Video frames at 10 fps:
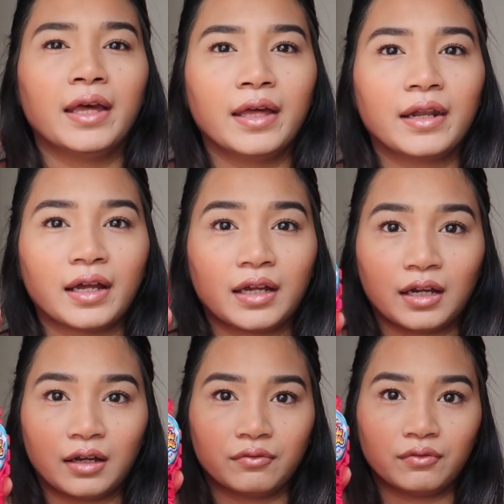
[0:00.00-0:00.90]
And I
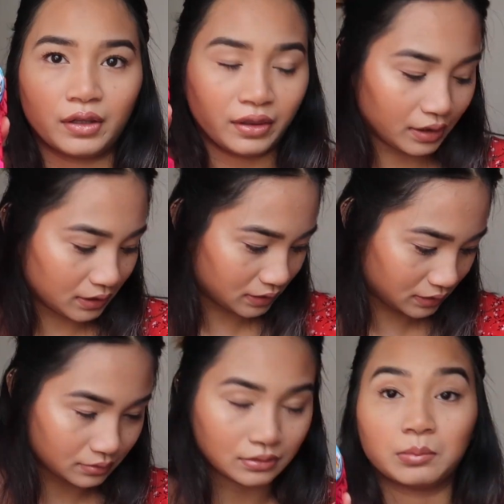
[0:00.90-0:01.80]
have this.
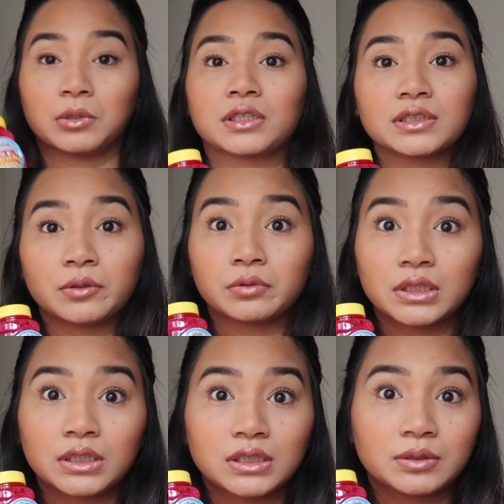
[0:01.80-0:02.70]
I'm not gonna say what
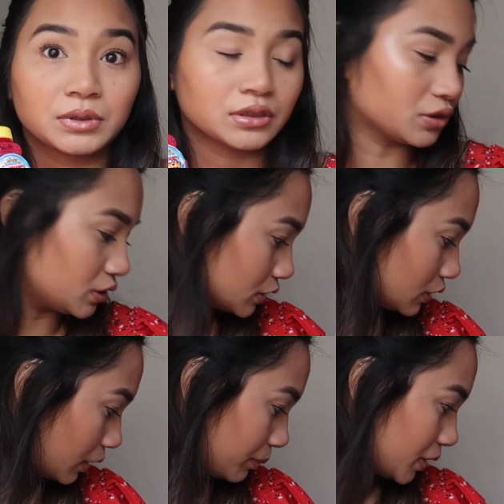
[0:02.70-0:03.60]
it is because she's
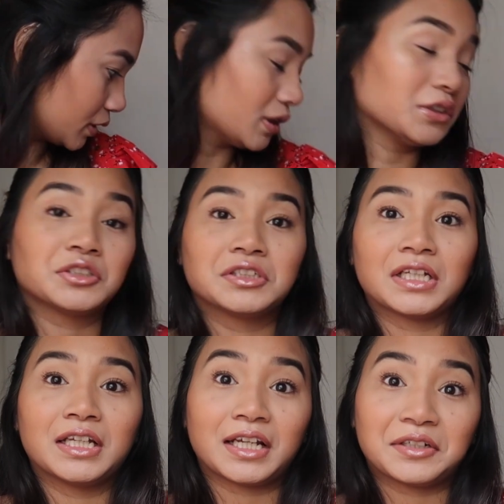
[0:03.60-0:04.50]
not paying attention
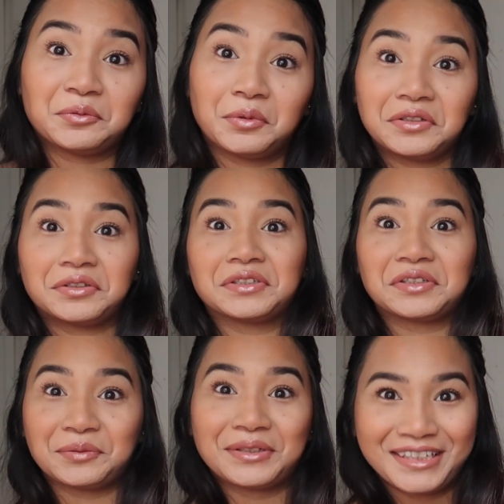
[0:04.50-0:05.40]
and I don't want her to
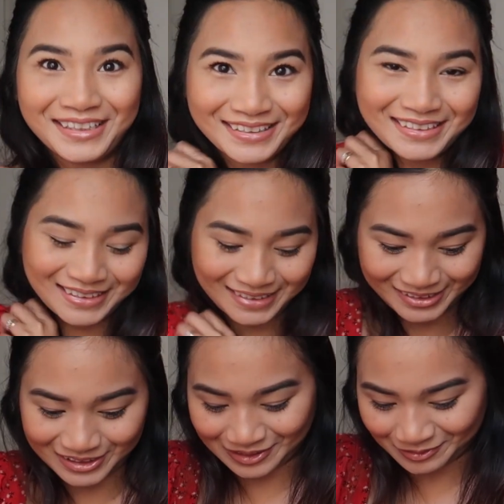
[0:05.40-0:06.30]
know what it is, because
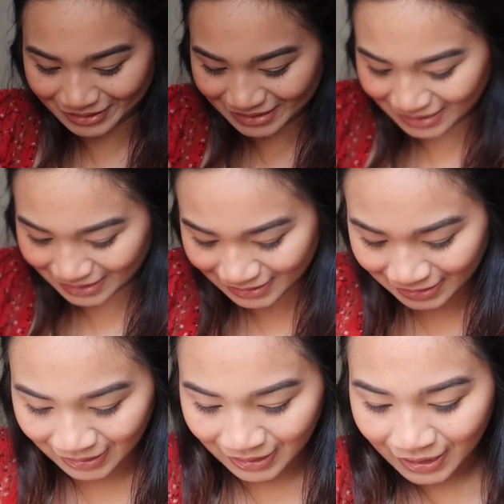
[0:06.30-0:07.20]
then she's gonna want to see it
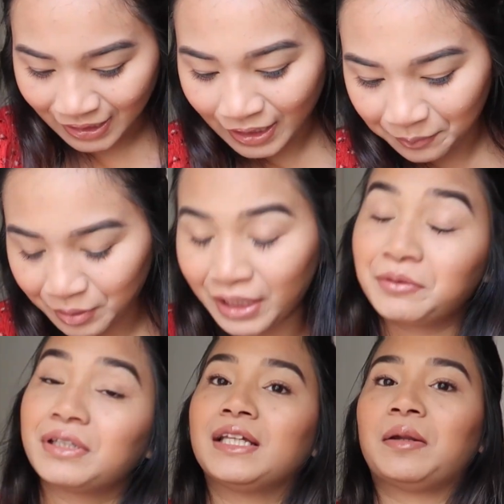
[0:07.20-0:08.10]
and
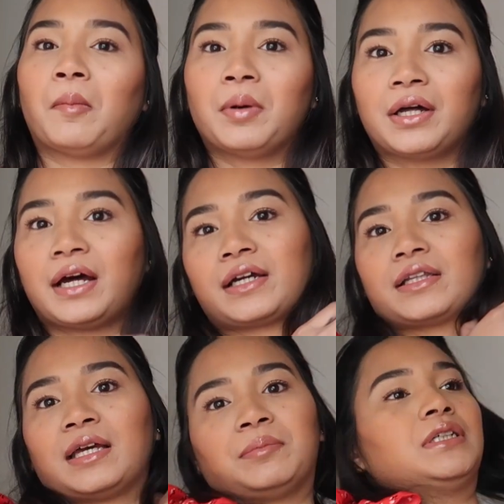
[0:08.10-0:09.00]
play with it. But I
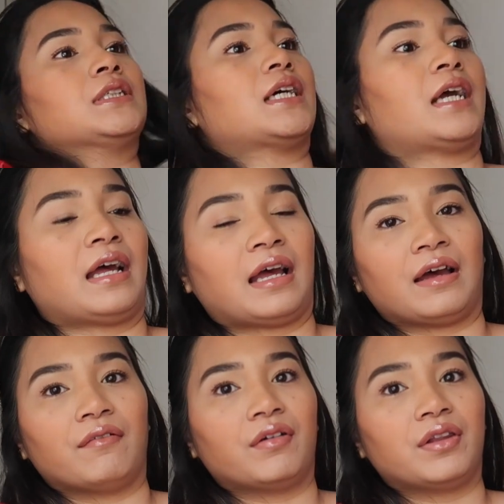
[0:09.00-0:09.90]
got that because I
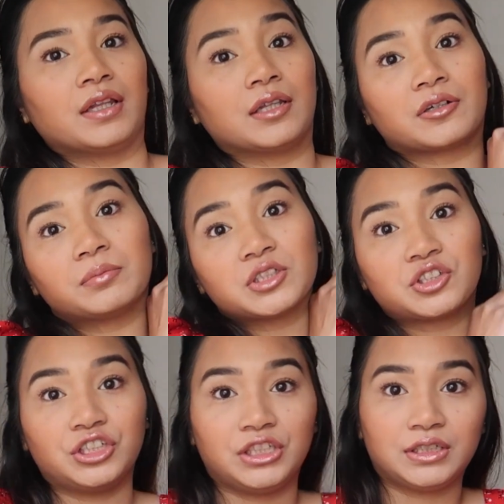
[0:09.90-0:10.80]
have the little
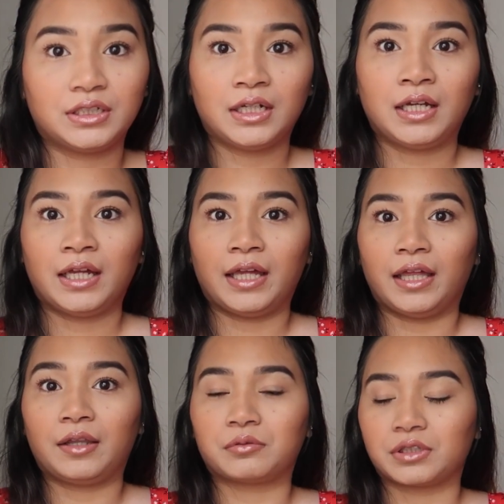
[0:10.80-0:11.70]
machine
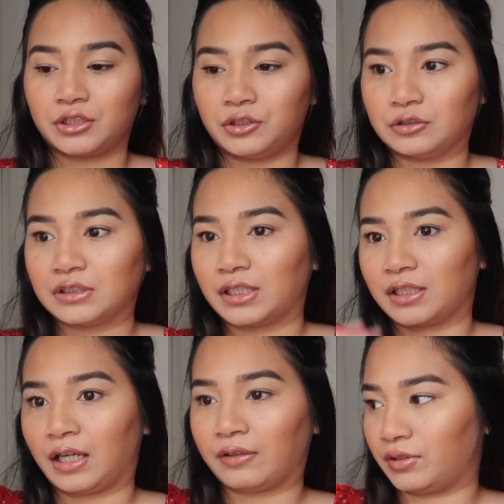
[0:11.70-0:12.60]
and we're gonna use that
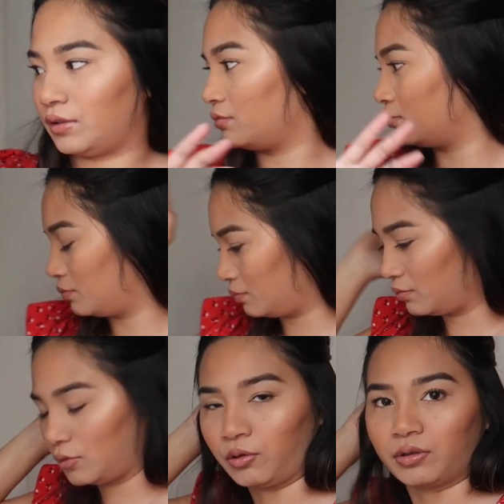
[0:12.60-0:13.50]
and have it
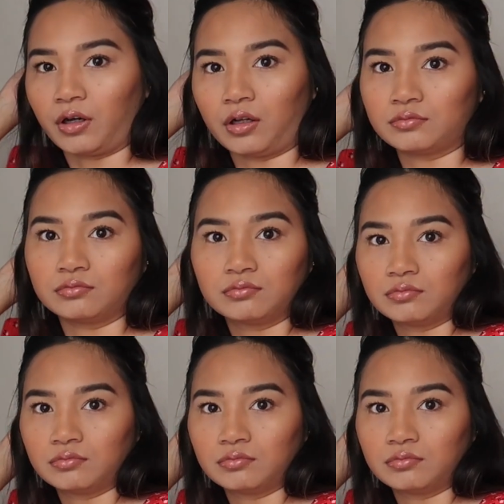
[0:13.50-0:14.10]
going on.